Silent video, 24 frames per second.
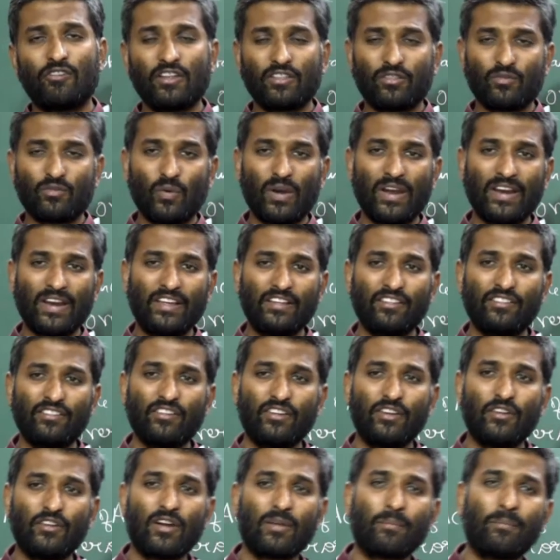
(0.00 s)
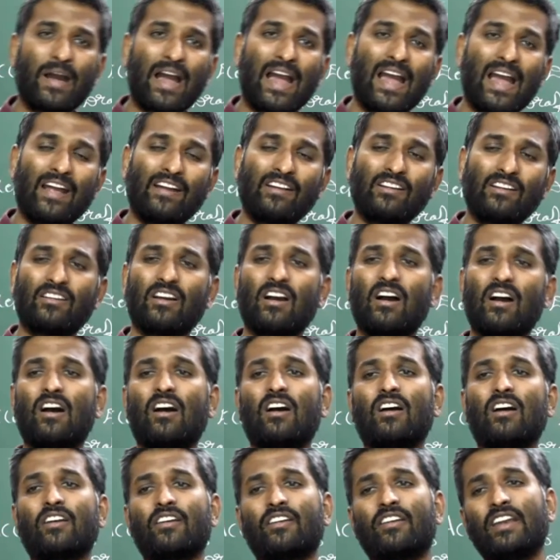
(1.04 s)
First one is your bank
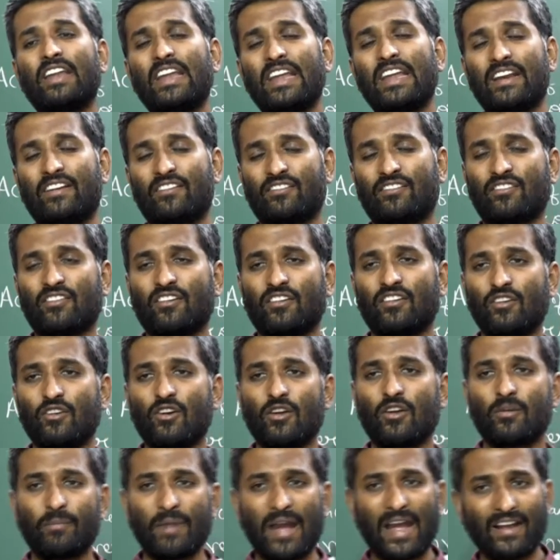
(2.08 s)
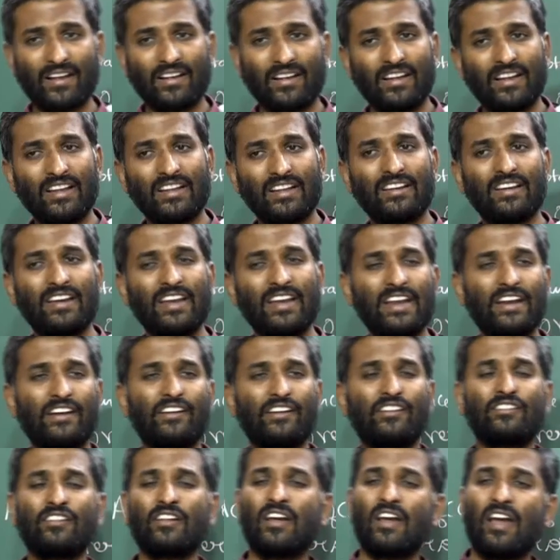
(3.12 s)
needs, your banking
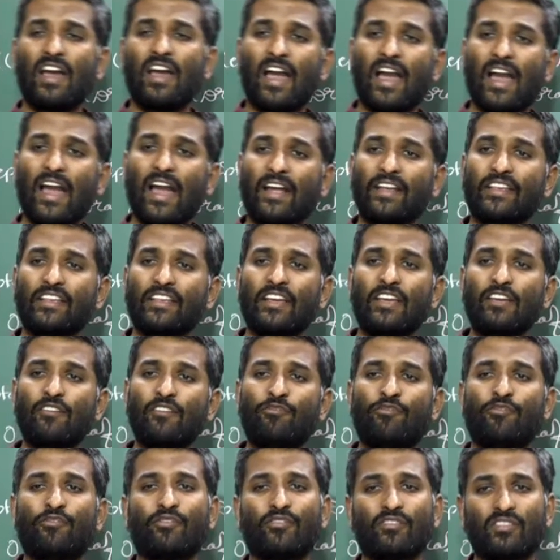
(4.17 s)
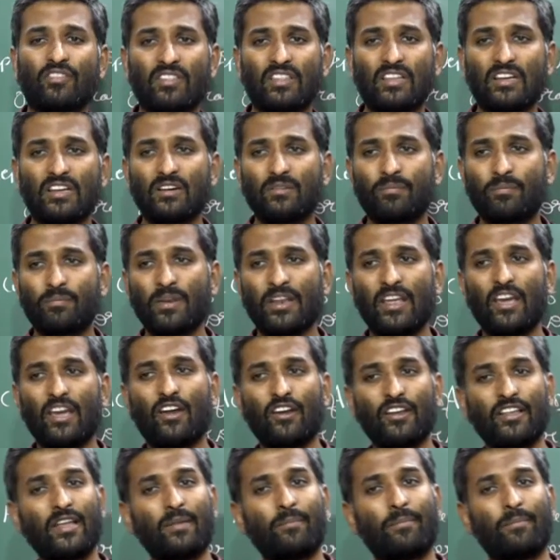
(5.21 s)
needs, and if the
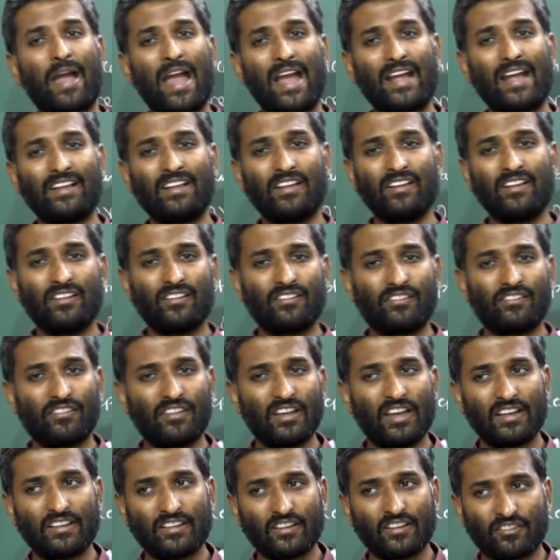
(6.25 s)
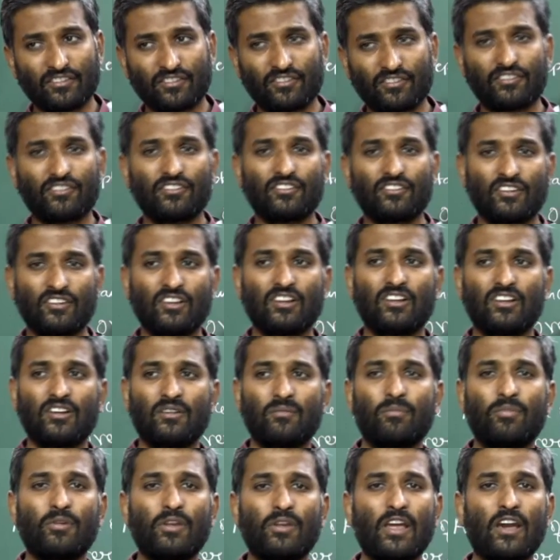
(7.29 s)
priority banking status
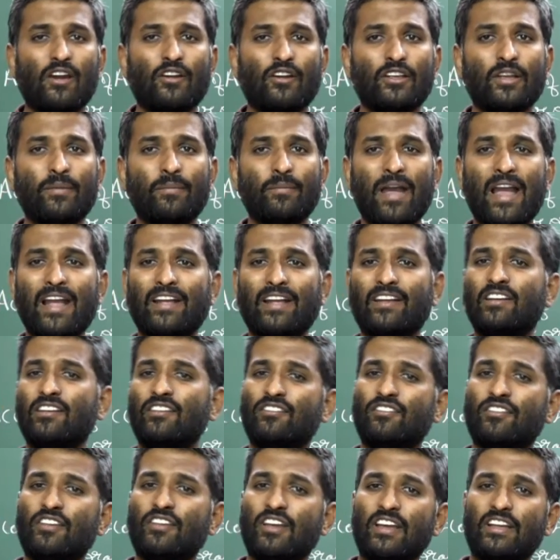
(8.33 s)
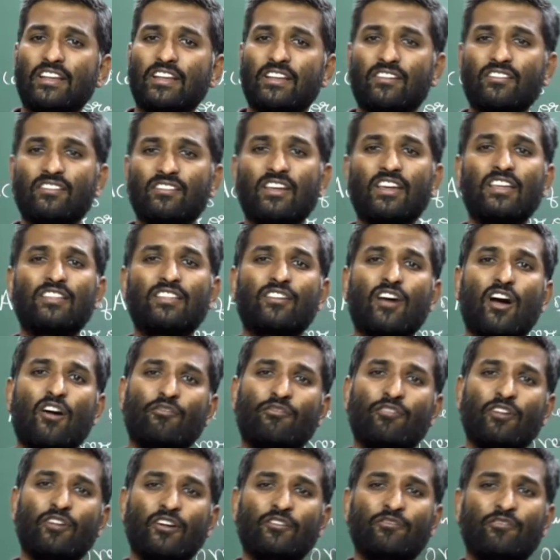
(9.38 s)
is
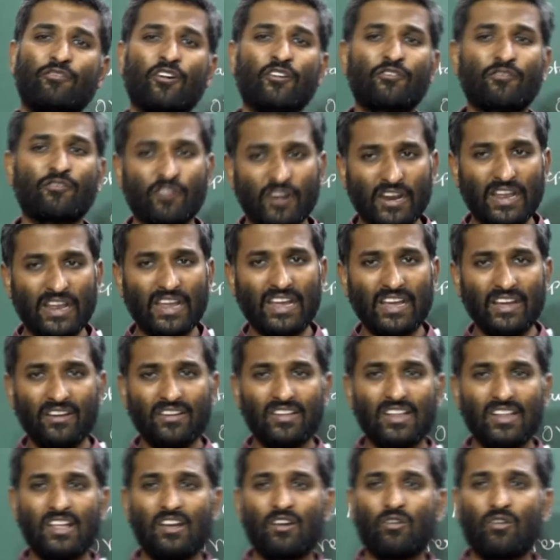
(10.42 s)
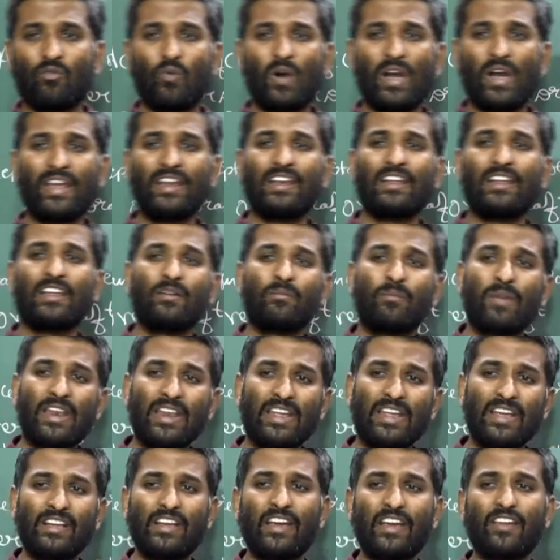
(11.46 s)
offered for free, while in
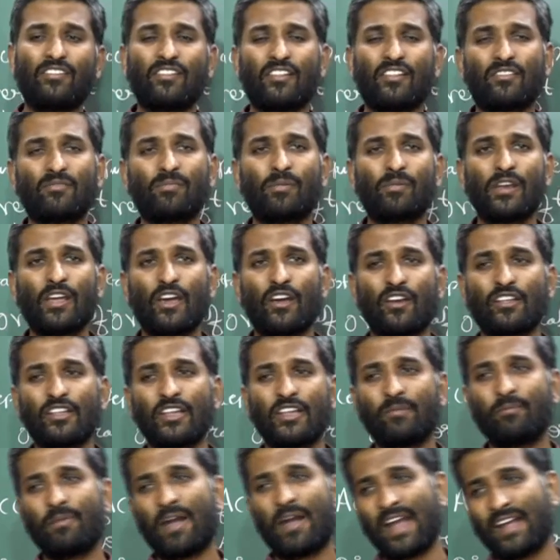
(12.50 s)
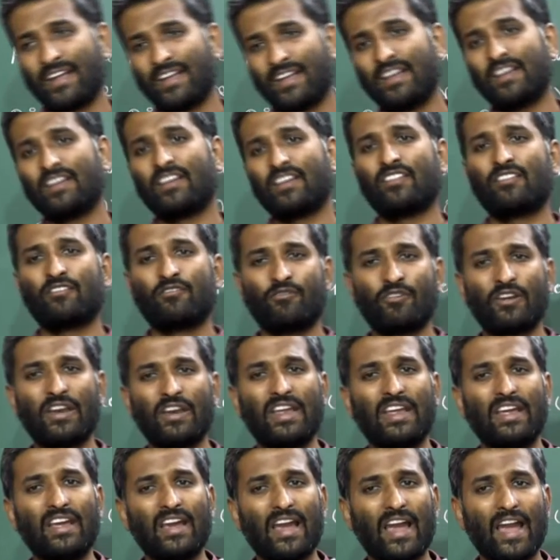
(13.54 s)
many cases priority banking is
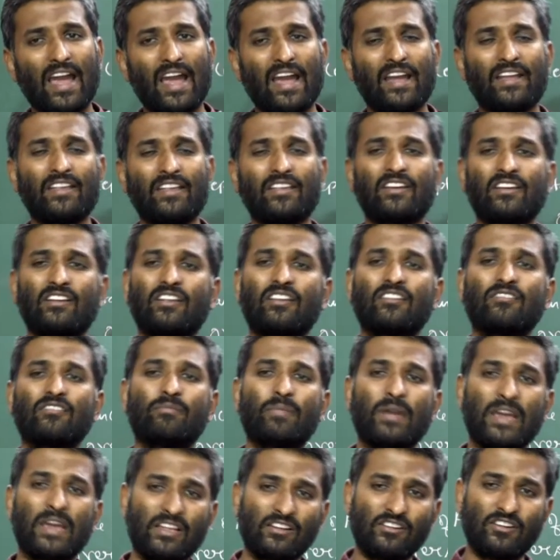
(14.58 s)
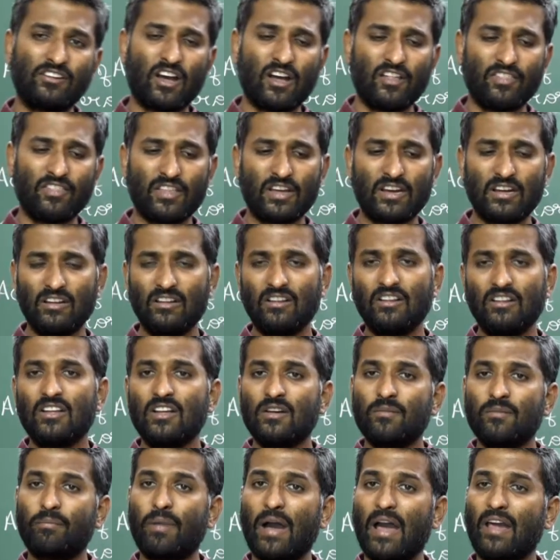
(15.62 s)
free and it is based on the
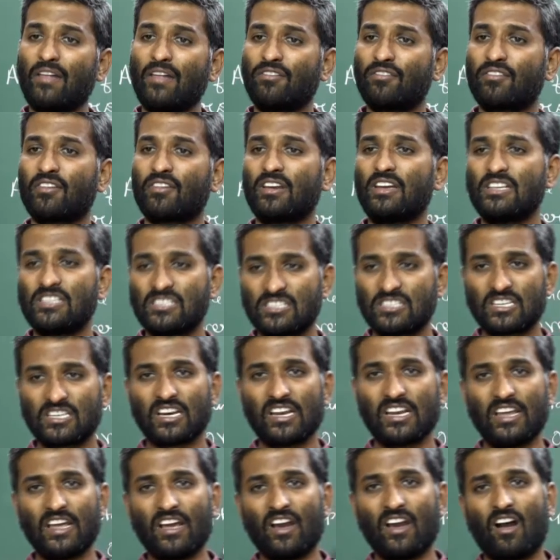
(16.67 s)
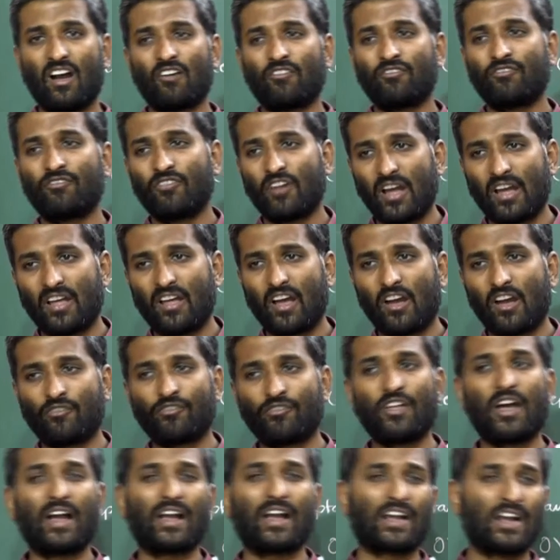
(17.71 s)
past history
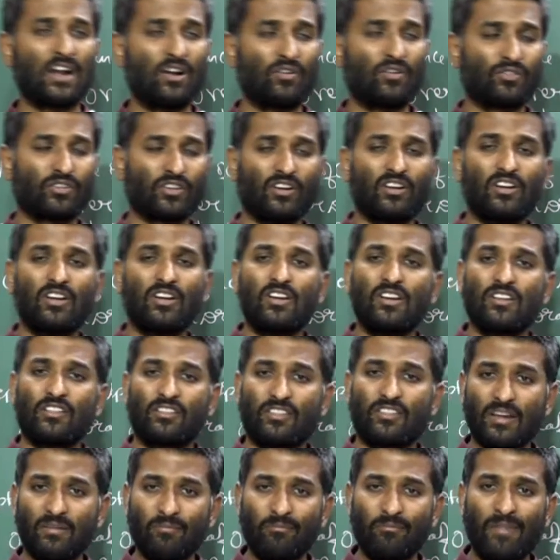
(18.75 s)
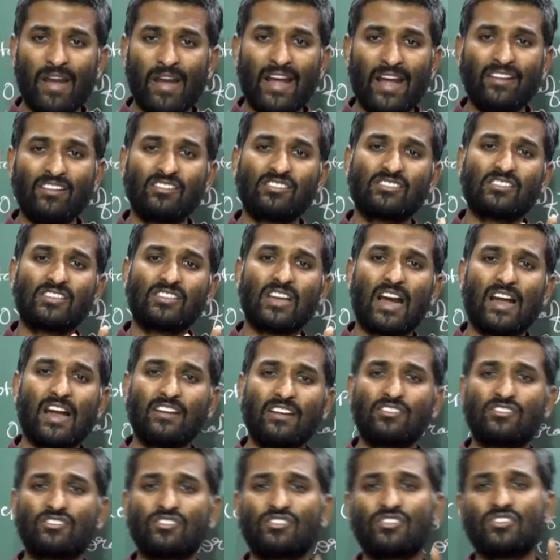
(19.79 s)
of the account. Some banks
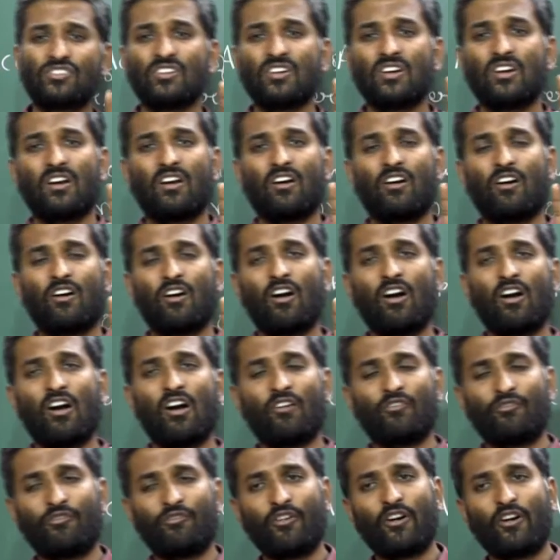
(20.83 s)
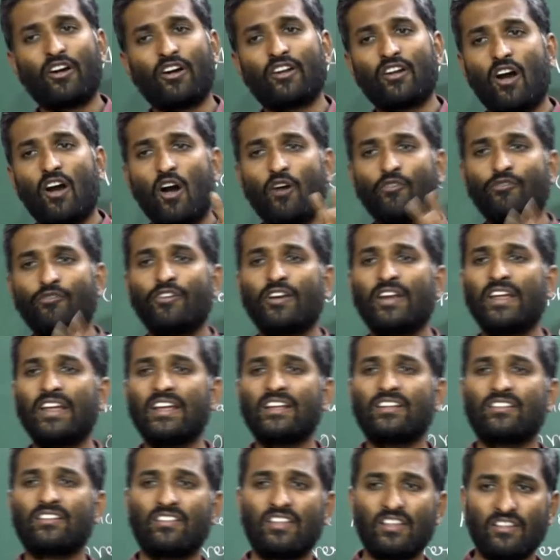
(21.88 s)
charge for
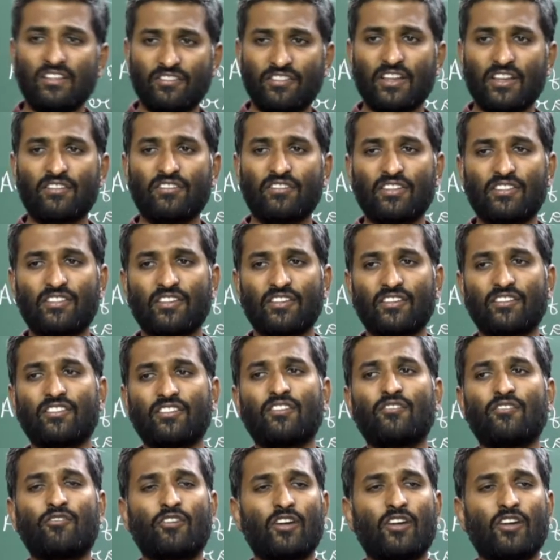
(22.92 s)
offering these services.